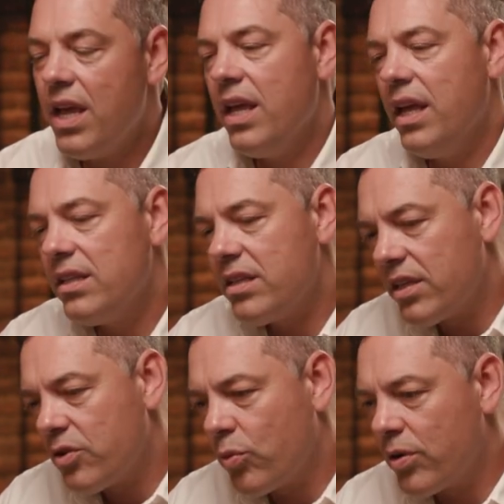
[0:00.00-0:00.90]
In
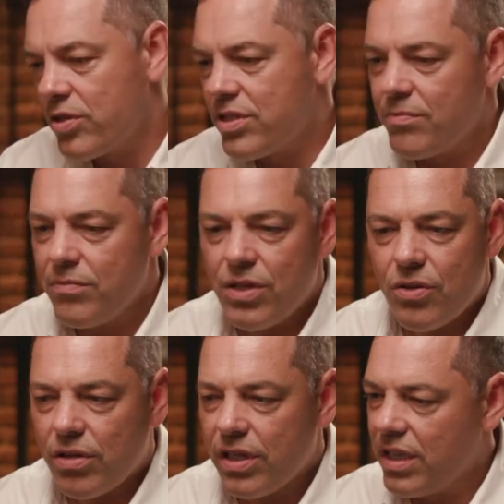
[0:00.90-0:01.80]
other words,
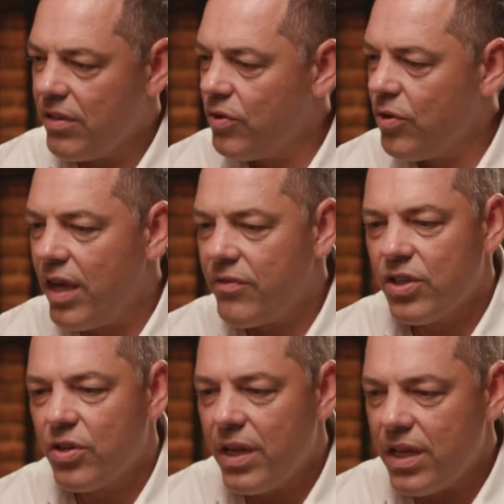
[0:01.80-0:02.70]
if you have the
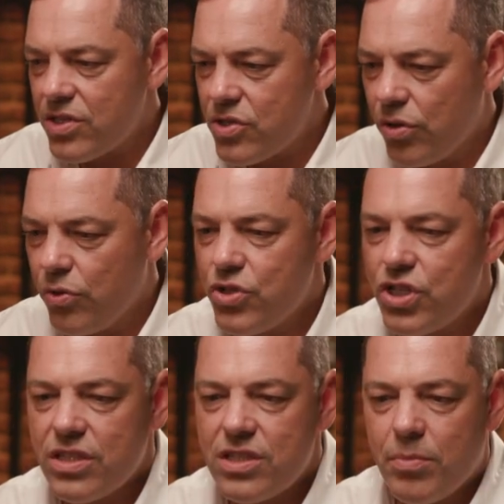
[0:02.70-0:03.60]
greatest
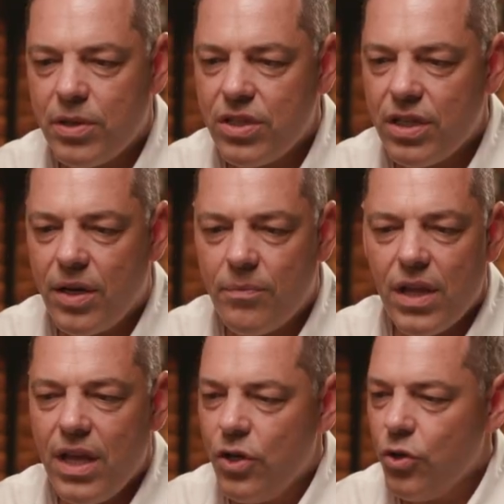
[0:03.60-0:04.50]
solutions, but
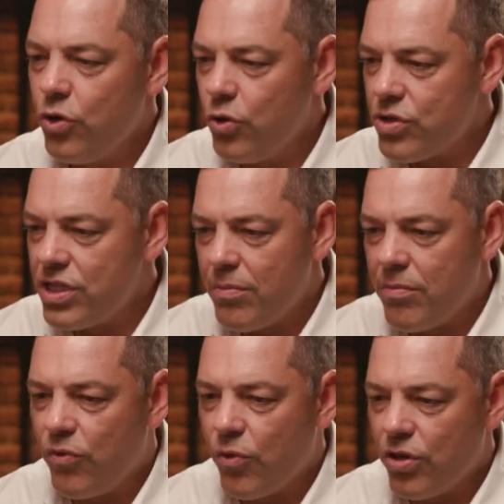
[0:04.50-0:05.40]
you use them
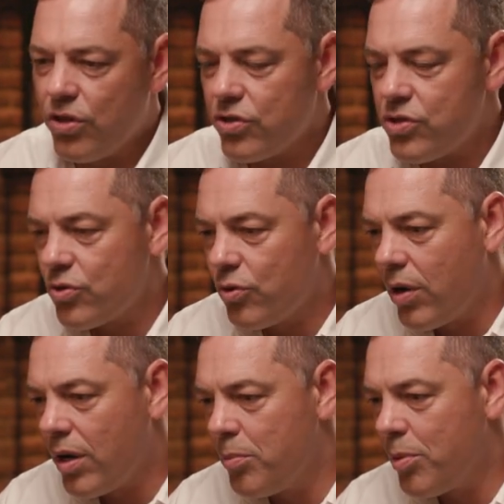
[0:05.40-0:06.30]
for not
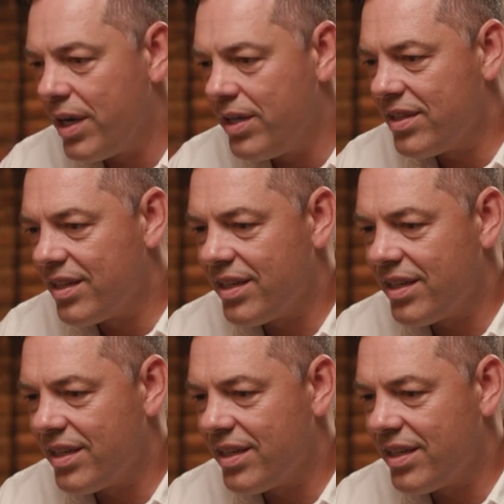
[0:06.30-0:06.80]
so bright,